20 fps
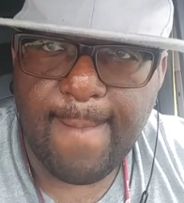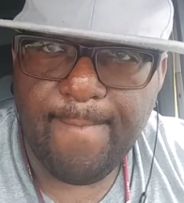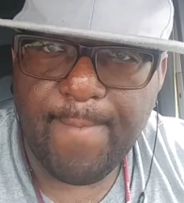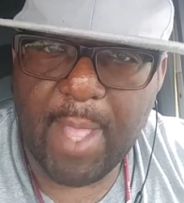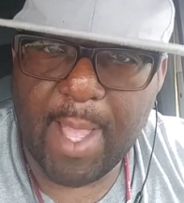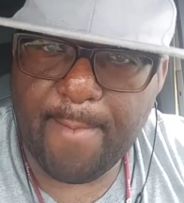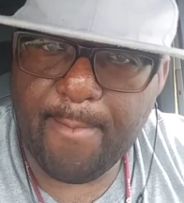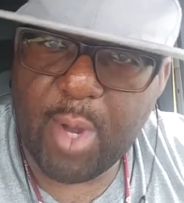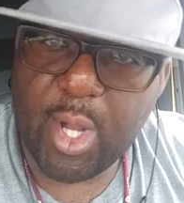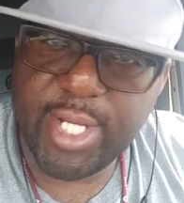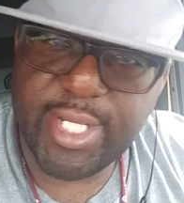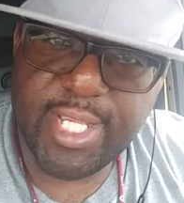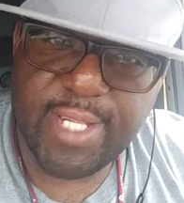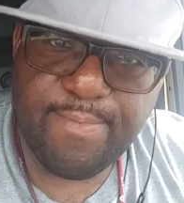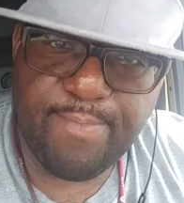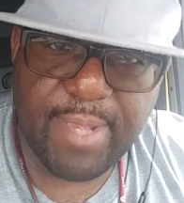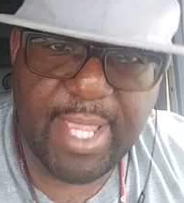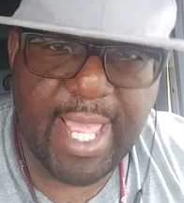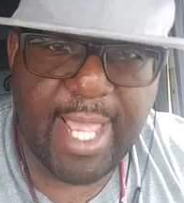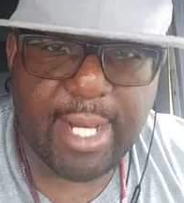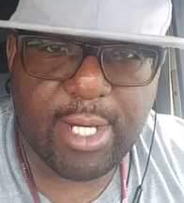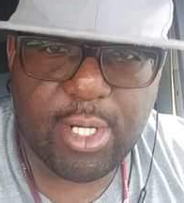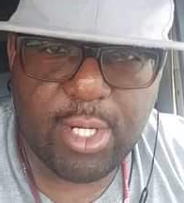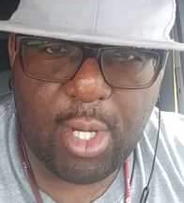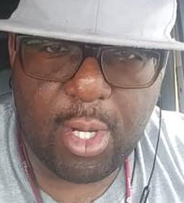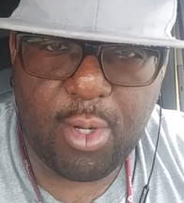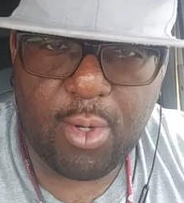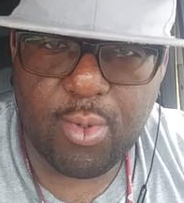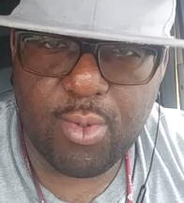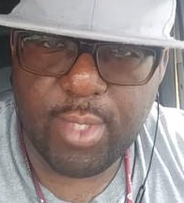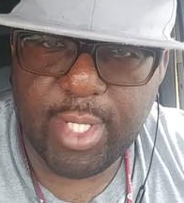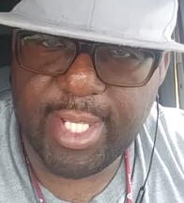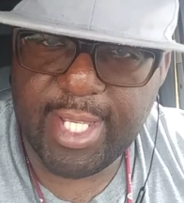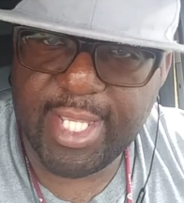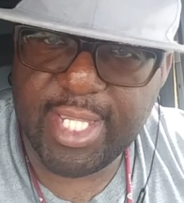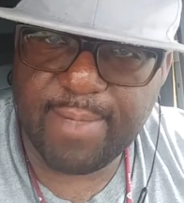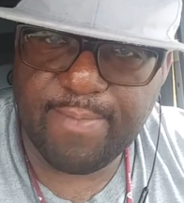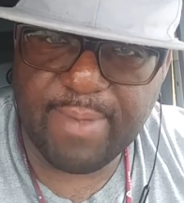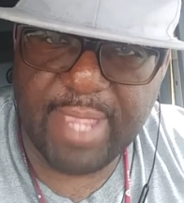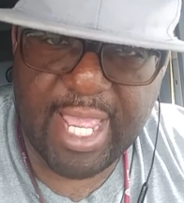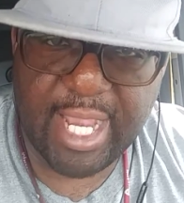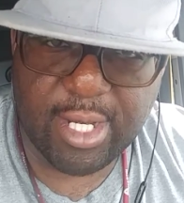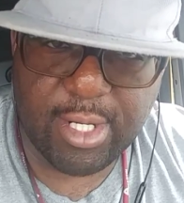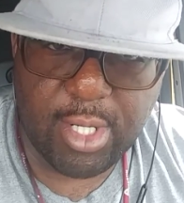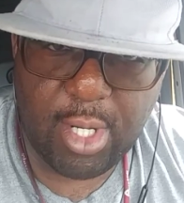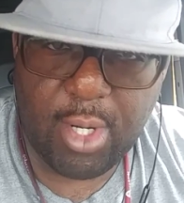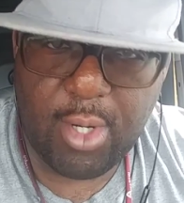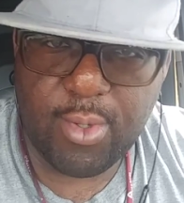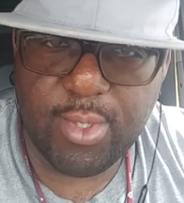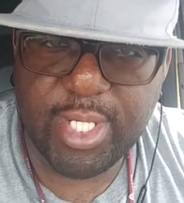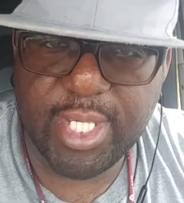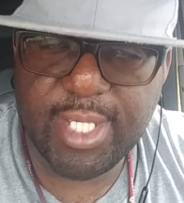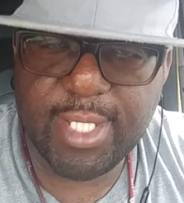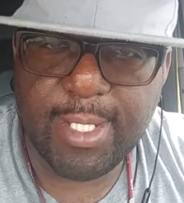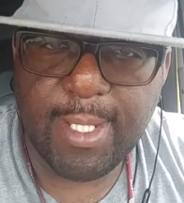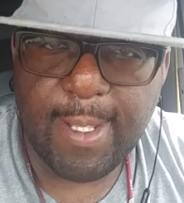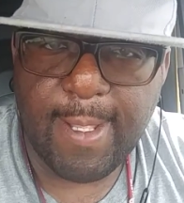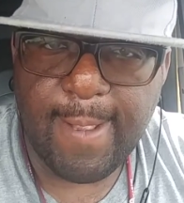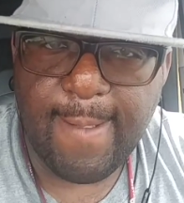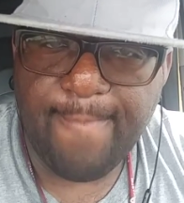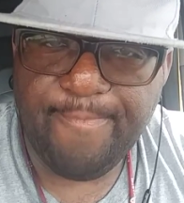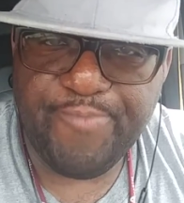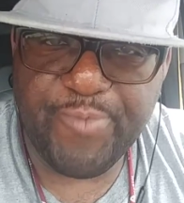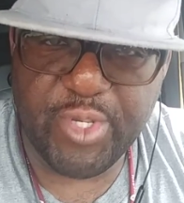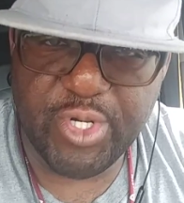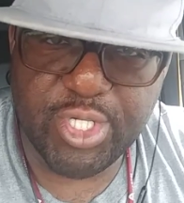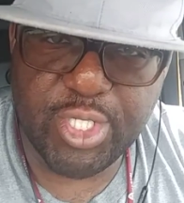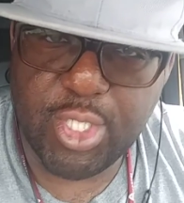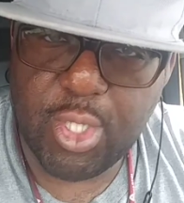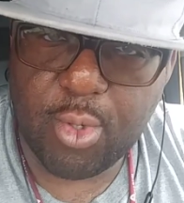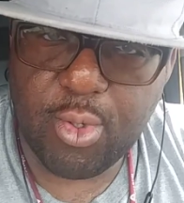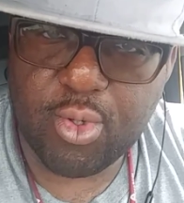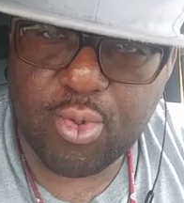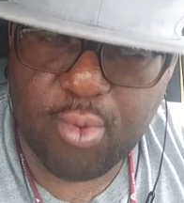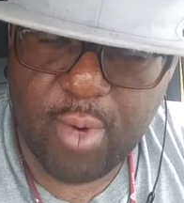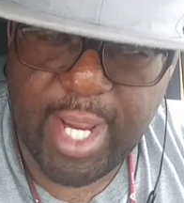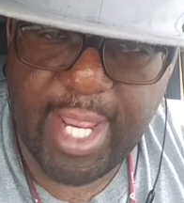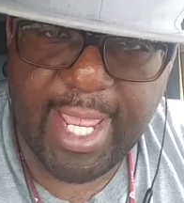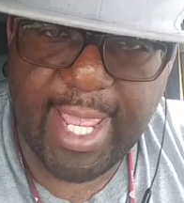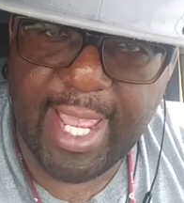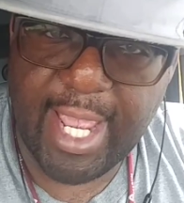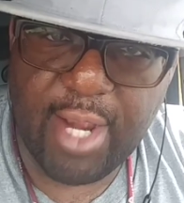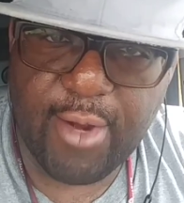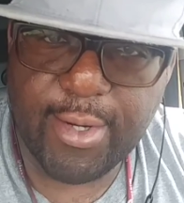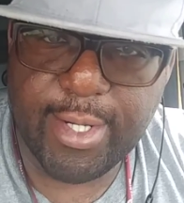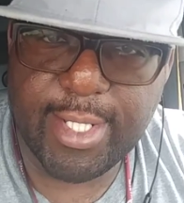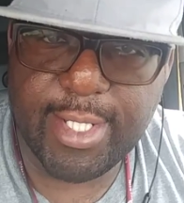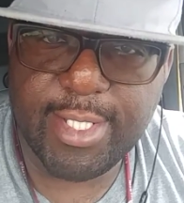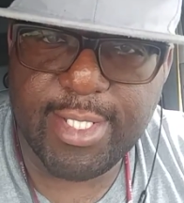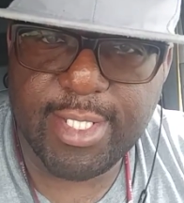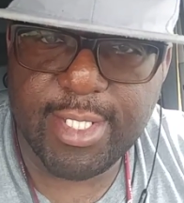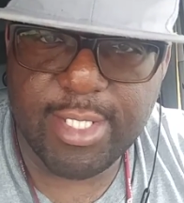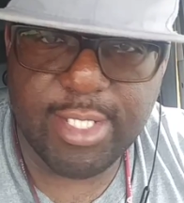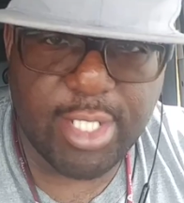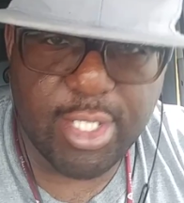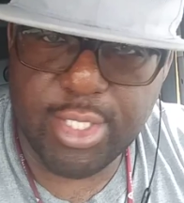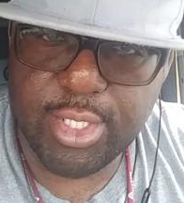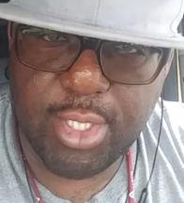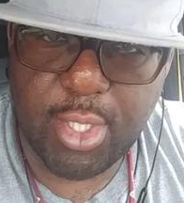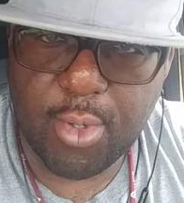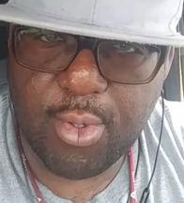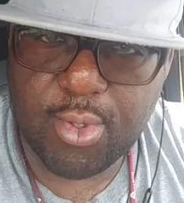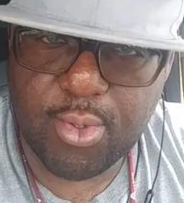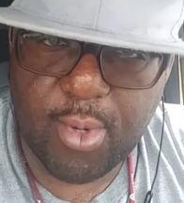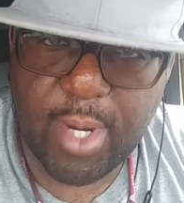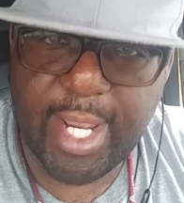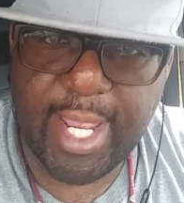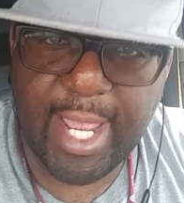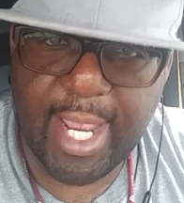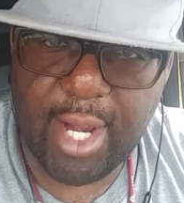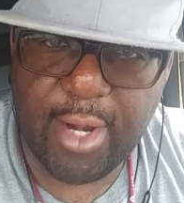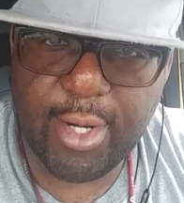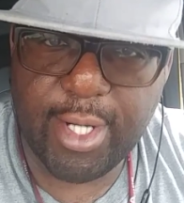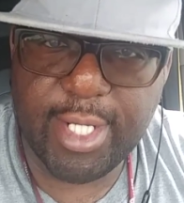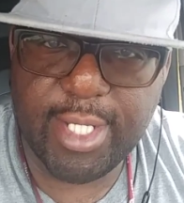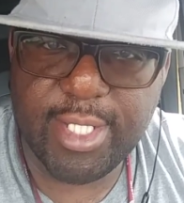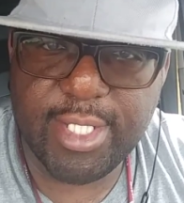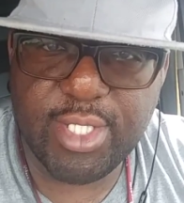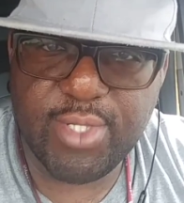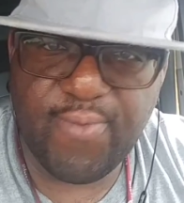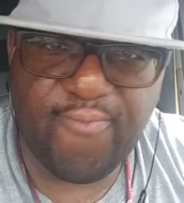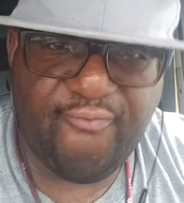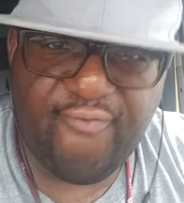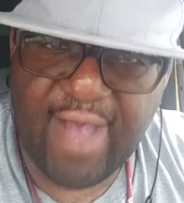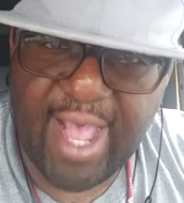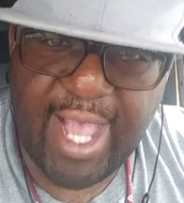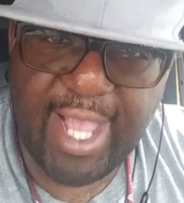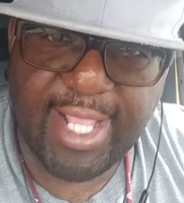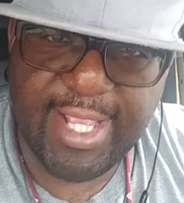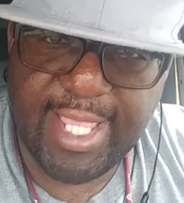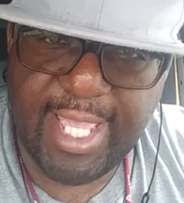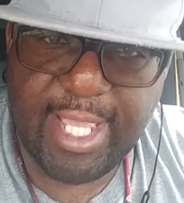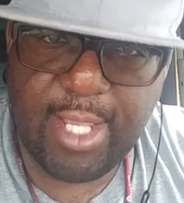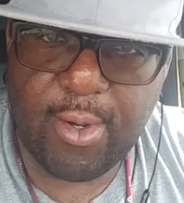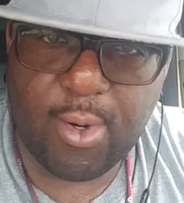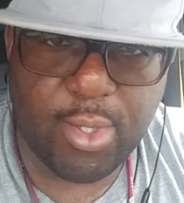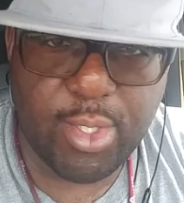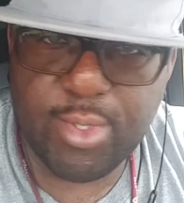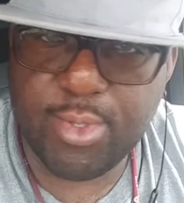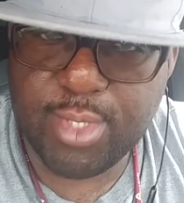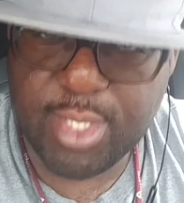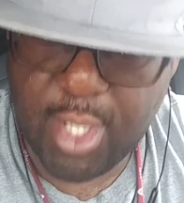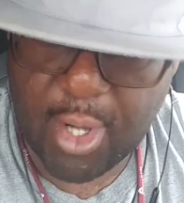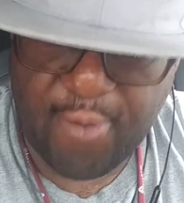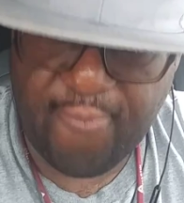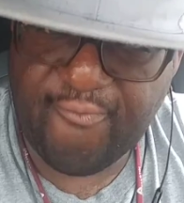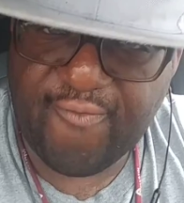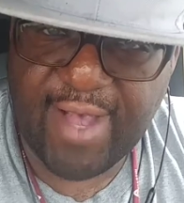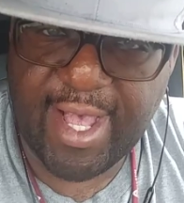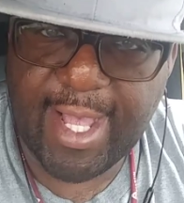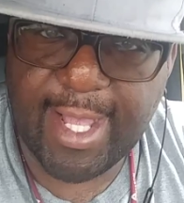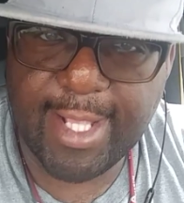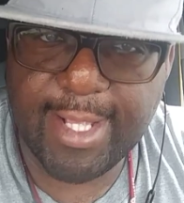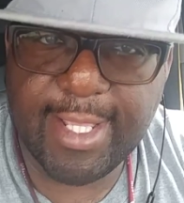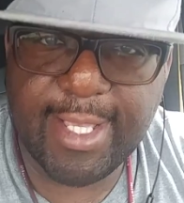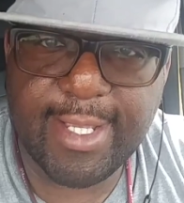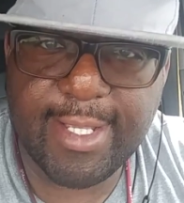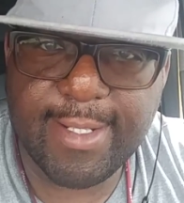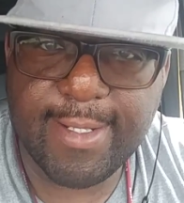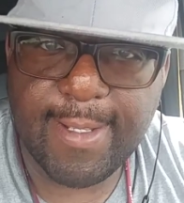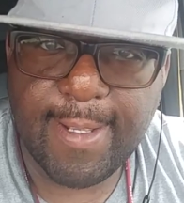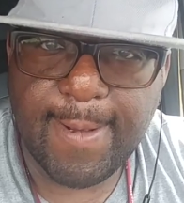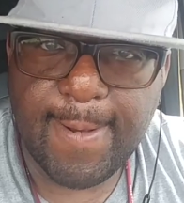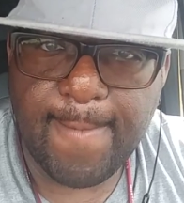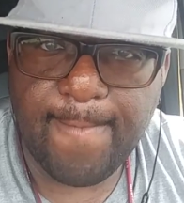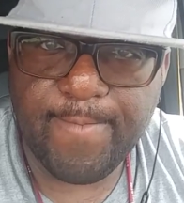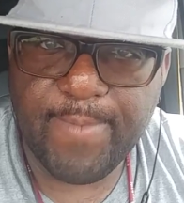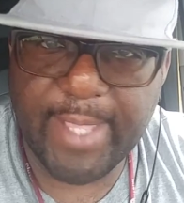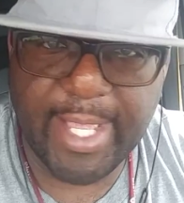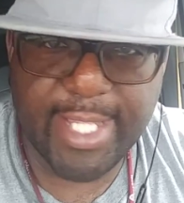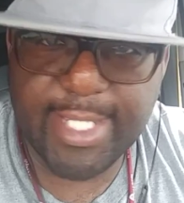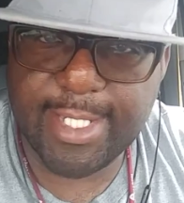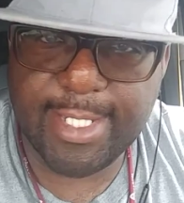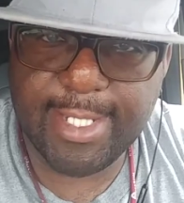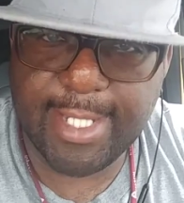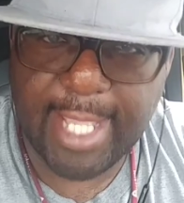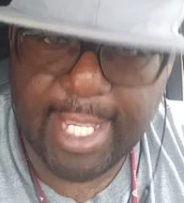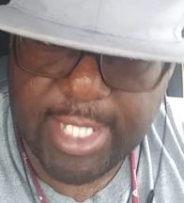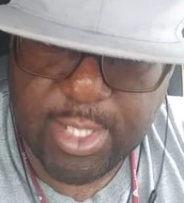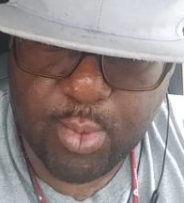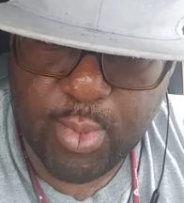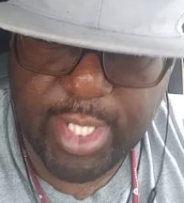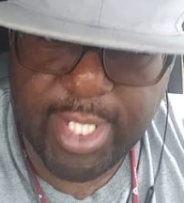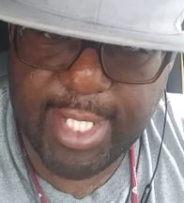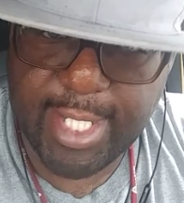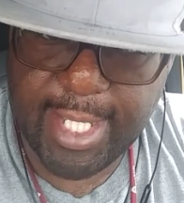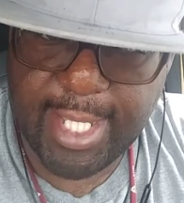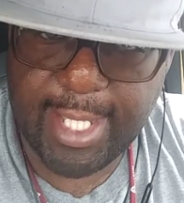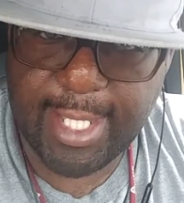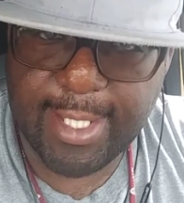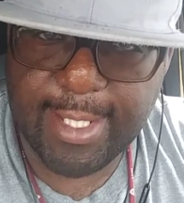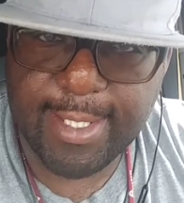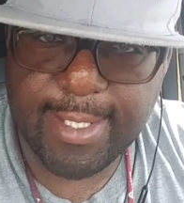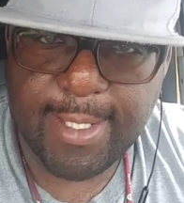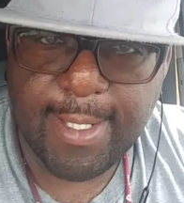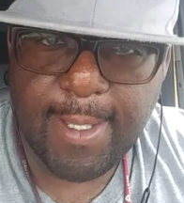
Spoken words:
I'm on this black code, and this black code is there's no gray areas. There's no gray areas. You violate or you don't violate. That's what it is.